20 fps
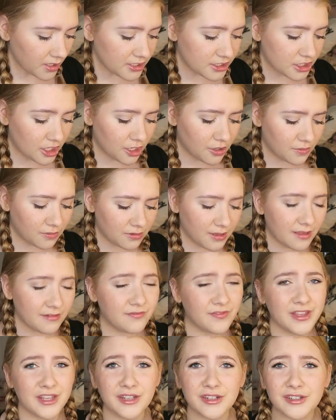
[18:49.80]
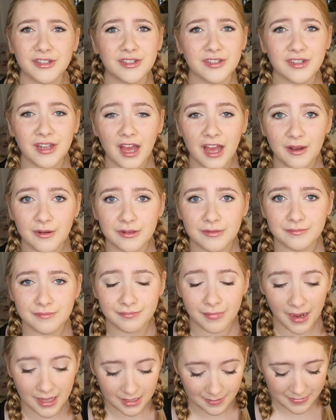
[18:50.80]
So I figured I would
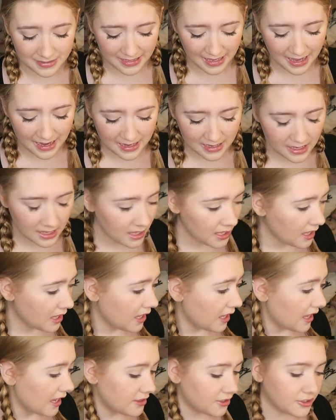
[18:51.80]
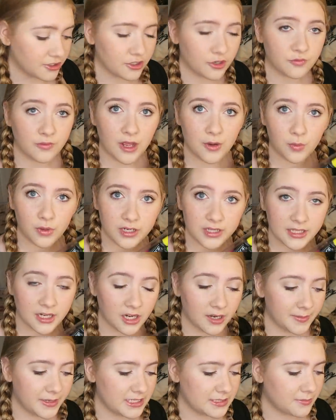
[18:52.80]
buy them again. And there's a red one in
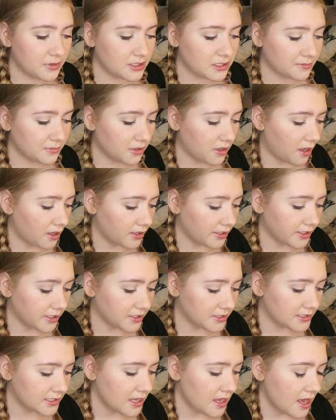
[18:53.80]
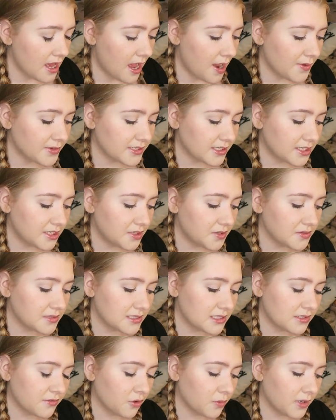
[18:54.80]
there. I mean, it's multiple colors. I was going to use
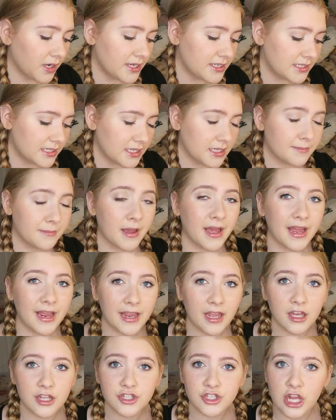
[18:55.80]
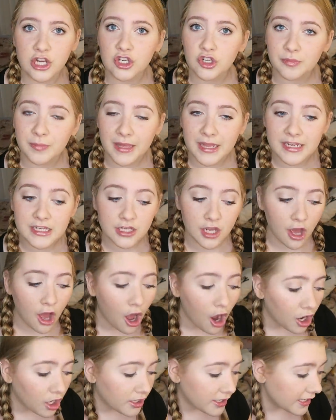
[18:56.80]
this for when I did my gender bent
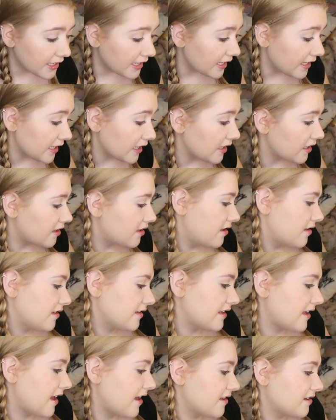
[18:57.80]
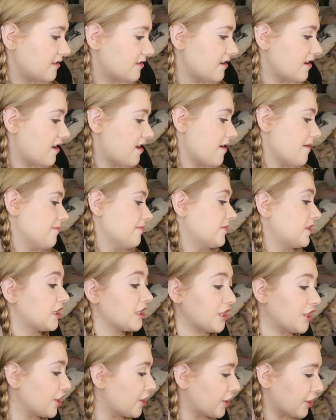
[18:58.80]
hardin, get um, the
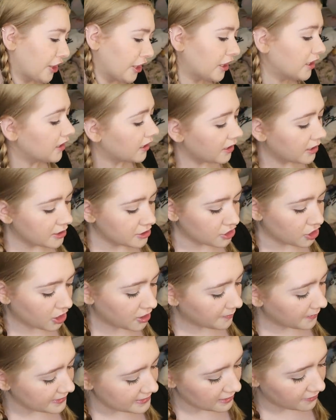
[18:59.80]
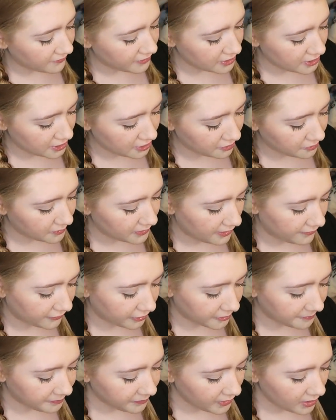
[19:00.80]
look or turning myself into
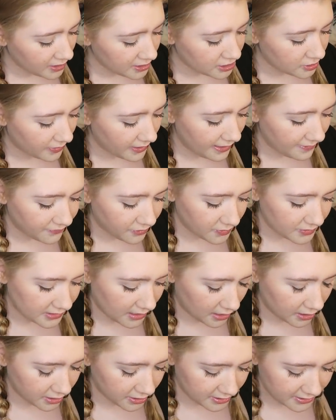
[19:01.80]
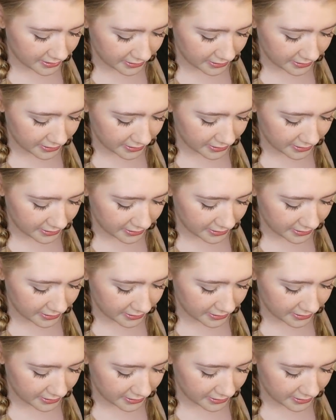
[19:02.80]
whatever. So I have those colors